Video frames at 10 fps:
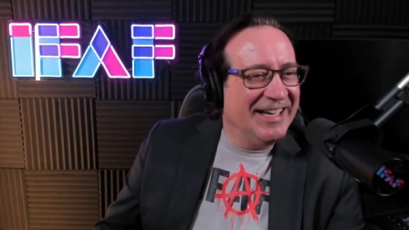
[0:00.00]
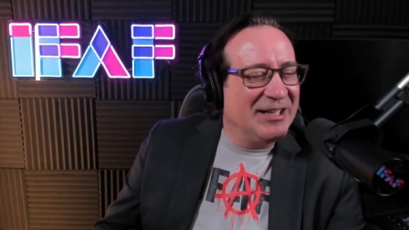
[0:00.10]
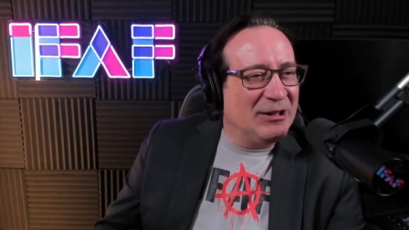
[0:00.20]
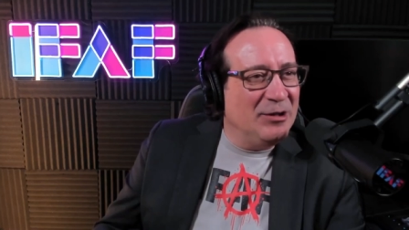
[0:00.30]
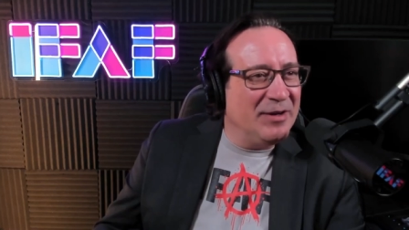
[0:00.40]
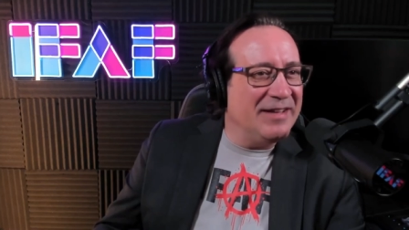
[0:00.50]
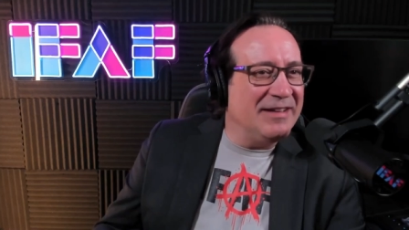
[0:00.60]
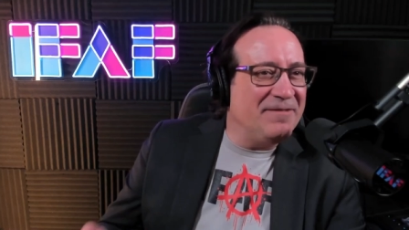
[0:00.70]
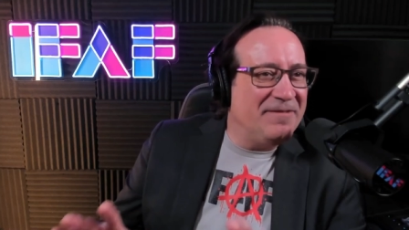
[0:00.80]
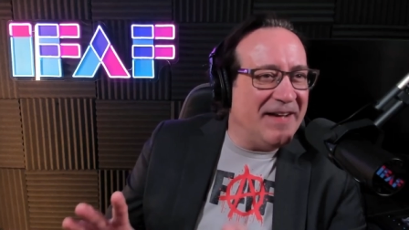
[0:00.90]
Including
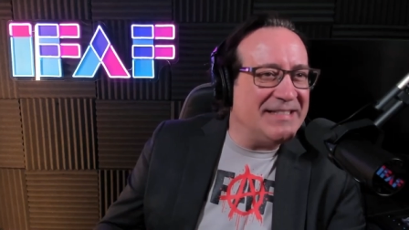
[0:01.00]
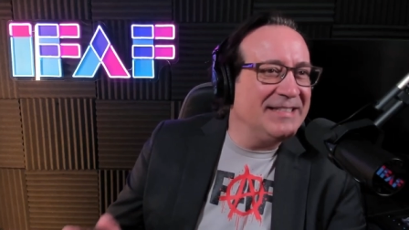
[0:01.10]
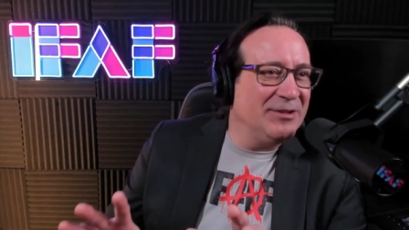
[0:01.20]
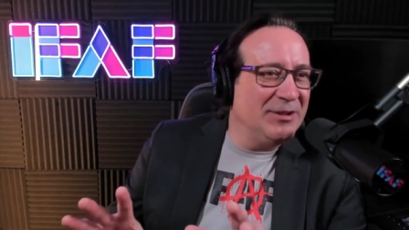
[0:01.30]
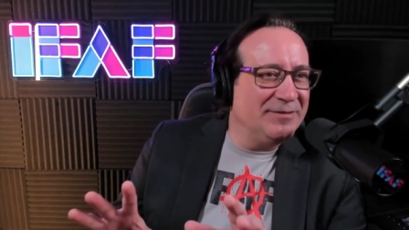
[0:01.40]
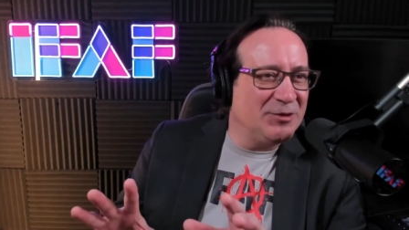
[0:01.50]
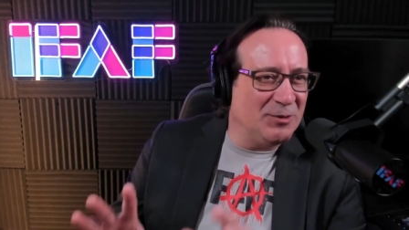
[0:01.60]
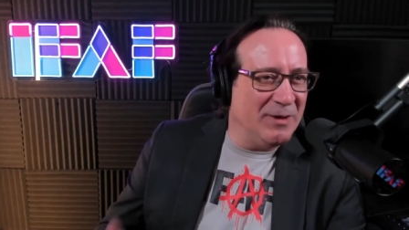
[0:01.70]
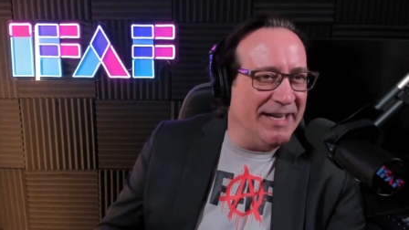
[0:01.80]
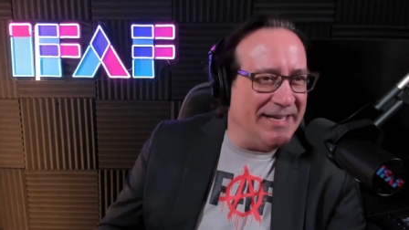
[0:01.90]
the Festival of
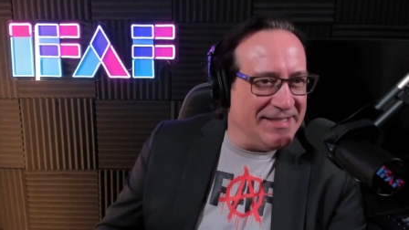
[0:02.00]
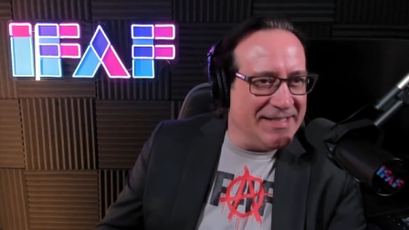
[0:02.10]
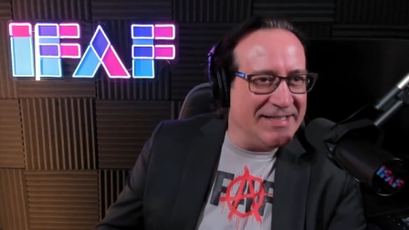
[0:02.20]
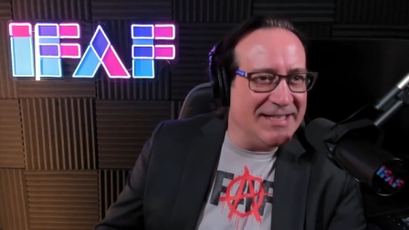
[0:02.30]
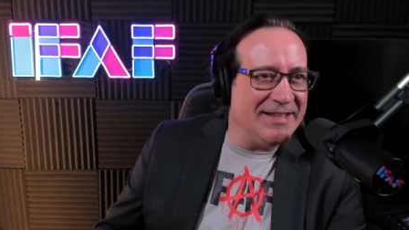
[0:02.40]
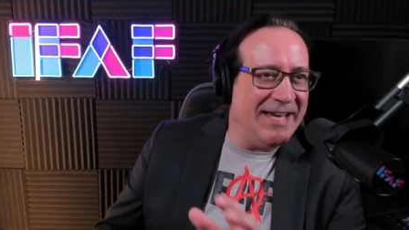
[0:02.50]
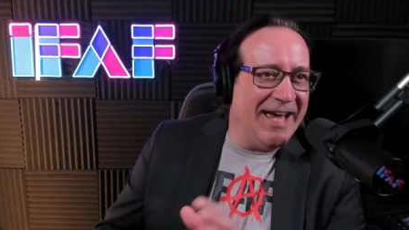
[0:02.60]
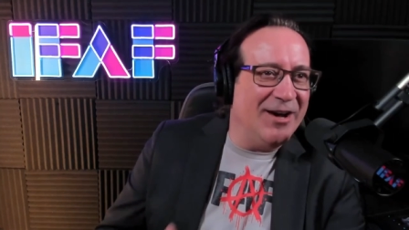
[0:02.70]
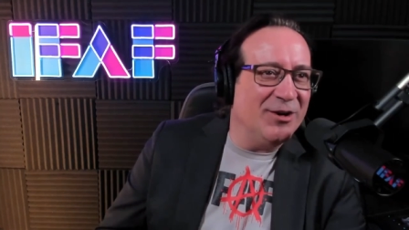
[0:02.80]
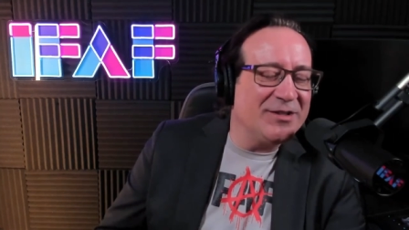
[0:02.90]
Trees. It's at the
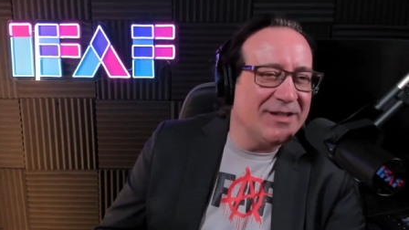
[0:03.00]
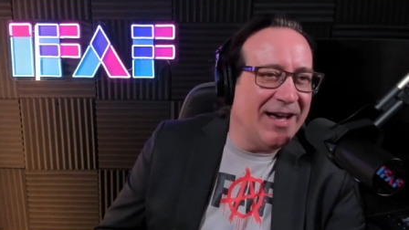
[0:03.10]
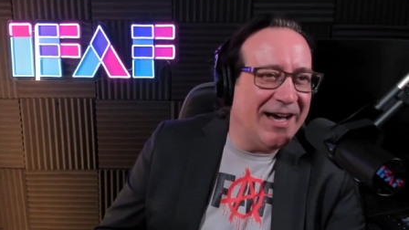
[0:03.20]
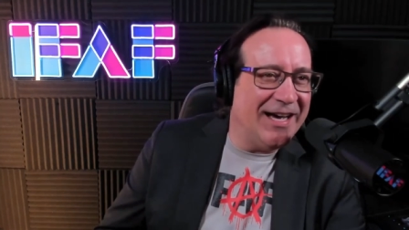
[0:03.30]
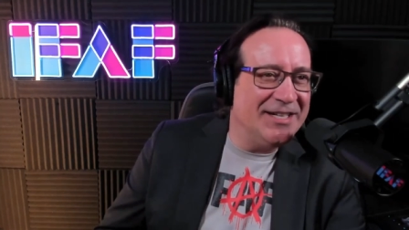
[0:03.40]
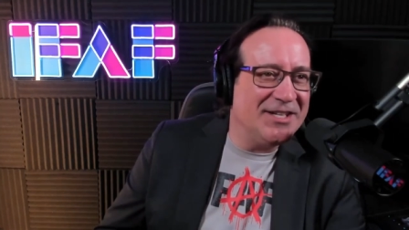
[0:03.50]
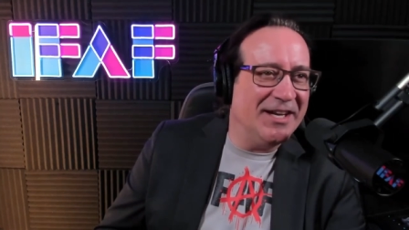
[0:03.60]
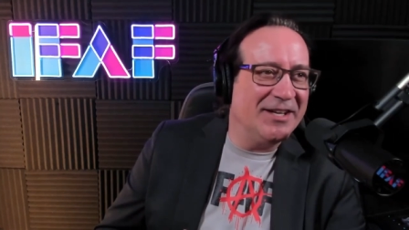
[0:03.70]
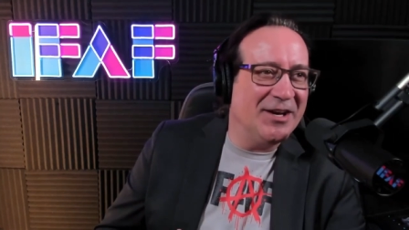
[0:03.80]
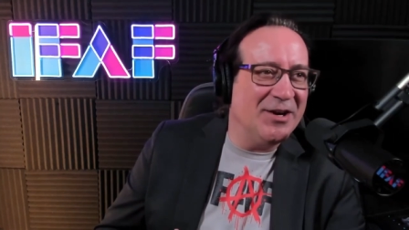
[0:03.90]
Elks Lodge.
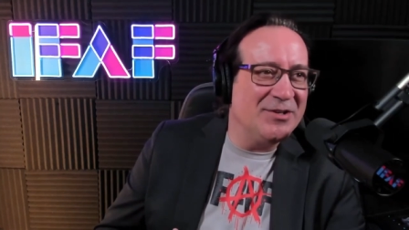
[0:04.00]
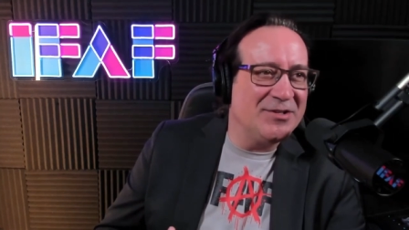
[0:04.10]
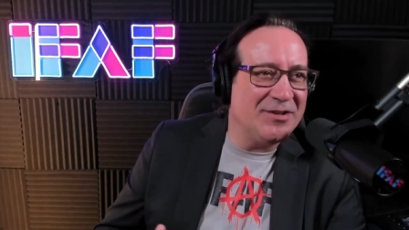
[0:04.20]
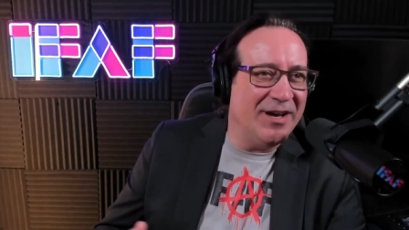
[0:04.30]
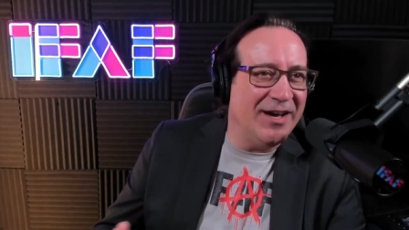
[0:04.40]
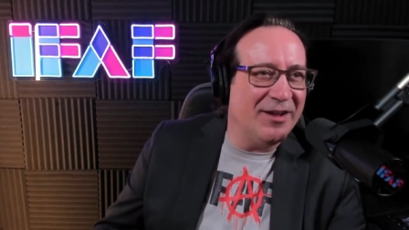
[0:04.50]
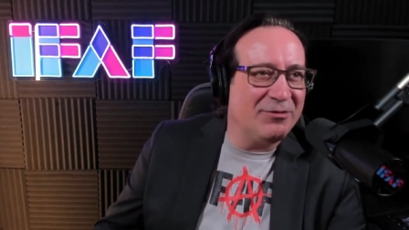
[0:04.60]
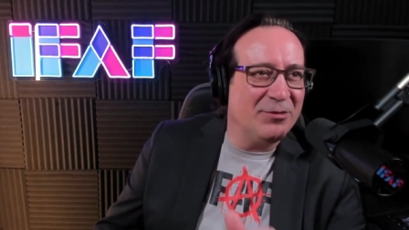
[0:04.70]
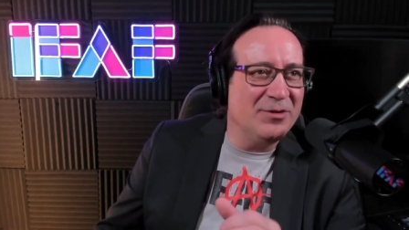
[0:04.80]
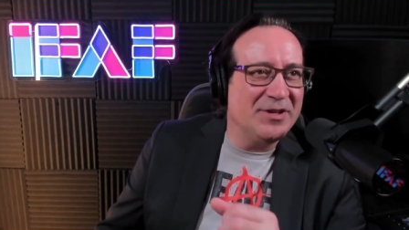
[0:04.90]
It goes uh,
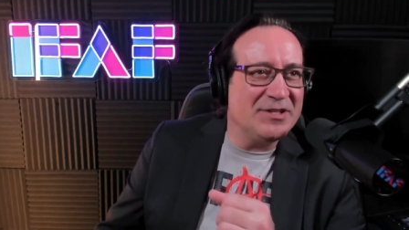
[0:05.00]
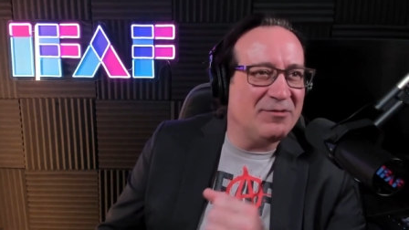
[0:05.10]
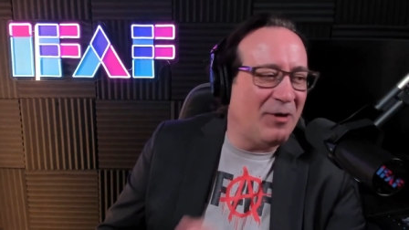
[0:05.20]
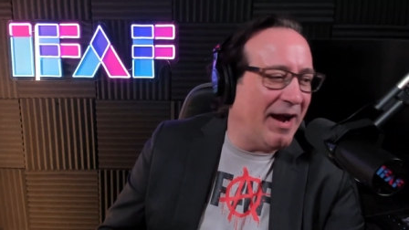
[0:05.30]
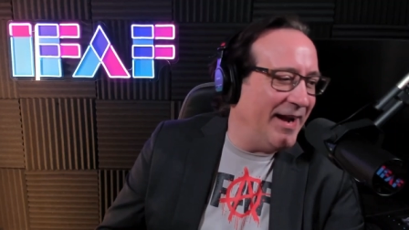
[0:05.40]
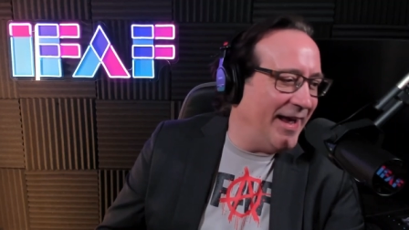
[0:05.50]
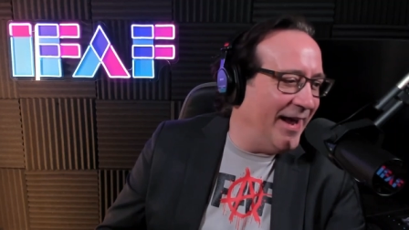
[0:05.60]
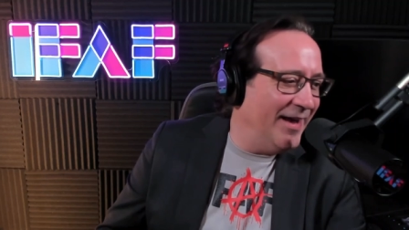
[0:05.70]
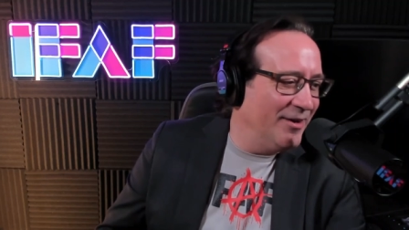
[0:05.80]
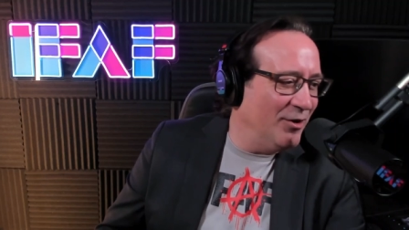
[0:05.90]
through this
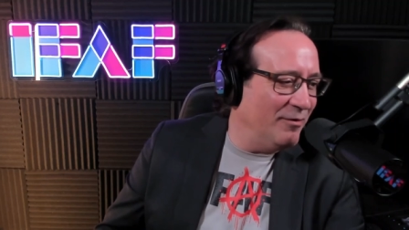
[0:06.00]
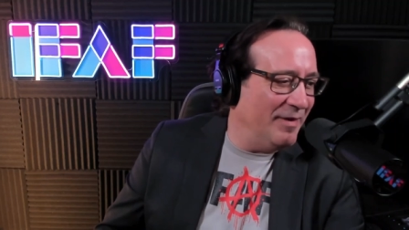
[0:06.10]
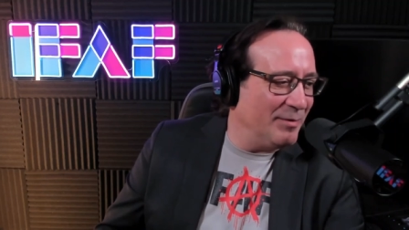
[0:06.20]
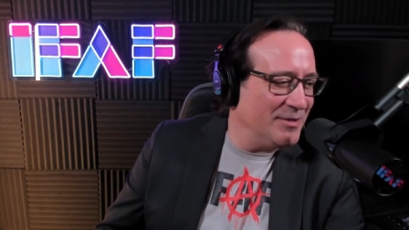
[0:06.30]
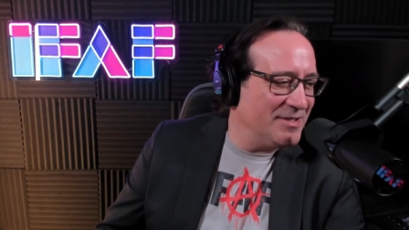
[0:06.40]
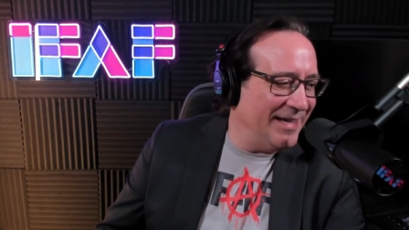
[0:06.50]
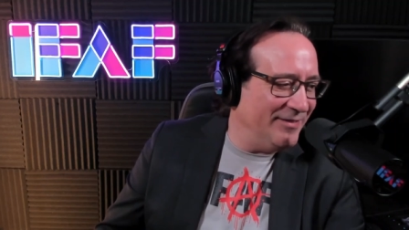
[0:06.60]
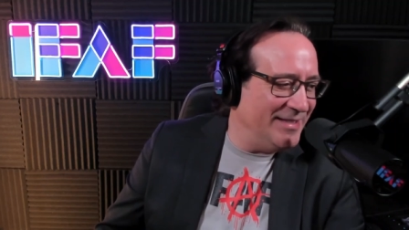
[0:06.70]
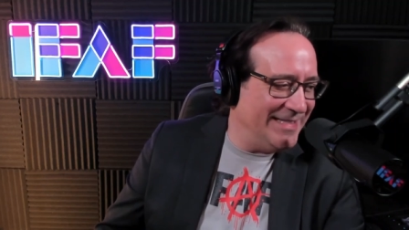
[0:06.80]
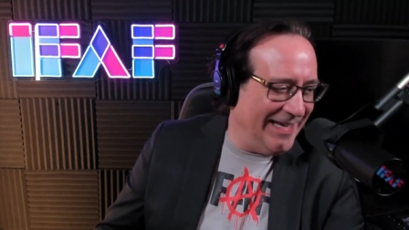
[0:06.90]
Friday, November
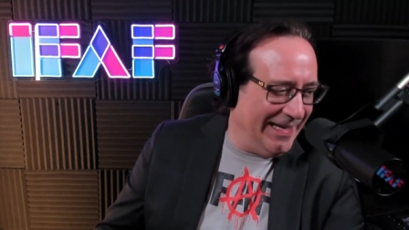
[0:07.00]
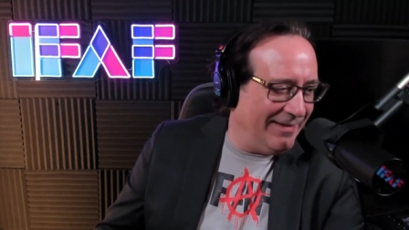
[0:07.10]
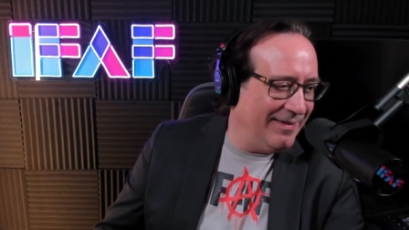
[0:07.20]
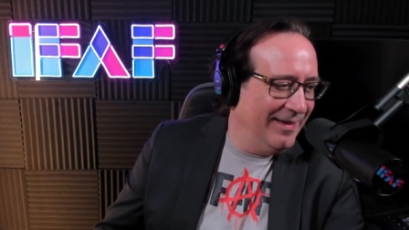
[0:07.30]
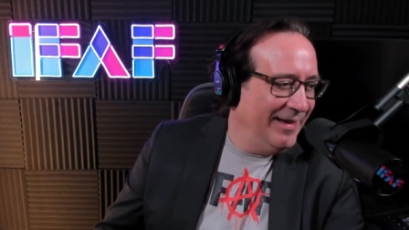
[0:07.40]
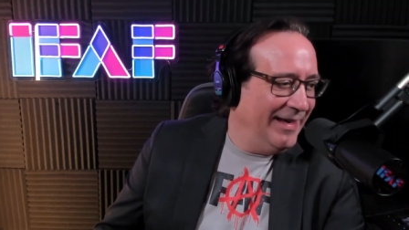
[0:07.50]
17th.